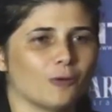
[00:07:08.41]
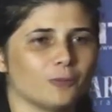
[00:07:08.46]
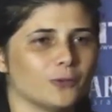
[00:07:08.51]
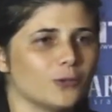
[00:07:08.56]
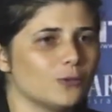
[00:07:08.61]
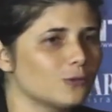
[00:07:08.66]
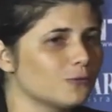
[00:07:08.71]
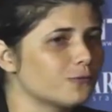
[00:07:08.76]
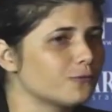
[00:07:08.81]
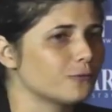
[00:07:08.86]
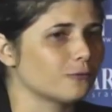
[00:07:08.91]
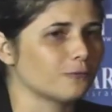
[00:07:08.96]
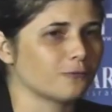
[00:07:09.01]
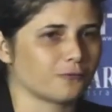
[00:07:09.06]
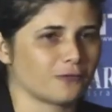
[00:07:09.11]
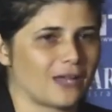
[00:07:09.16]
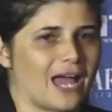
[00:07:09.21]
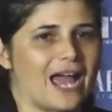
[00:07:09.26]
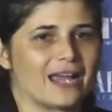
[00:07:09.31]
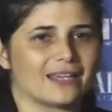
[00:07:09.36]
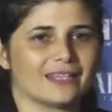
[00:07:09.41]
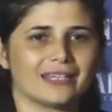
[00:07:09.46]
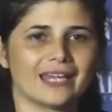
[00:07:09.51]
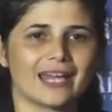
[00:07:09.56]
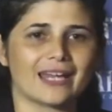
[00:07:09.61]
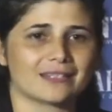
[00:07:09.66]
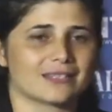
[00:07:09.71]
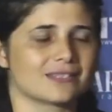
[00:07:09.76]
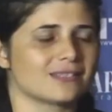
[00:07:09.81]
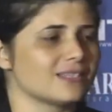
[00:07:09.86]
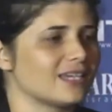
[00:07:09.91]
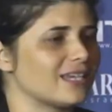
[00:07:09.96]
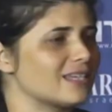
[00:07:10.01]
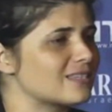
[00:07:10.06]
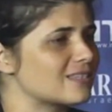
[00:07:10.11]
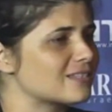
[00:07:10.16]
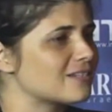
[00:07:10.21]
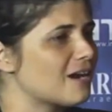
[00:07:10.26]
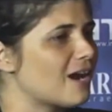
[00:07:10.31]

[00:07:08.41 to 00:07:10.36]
a beautiful flag, yes, it's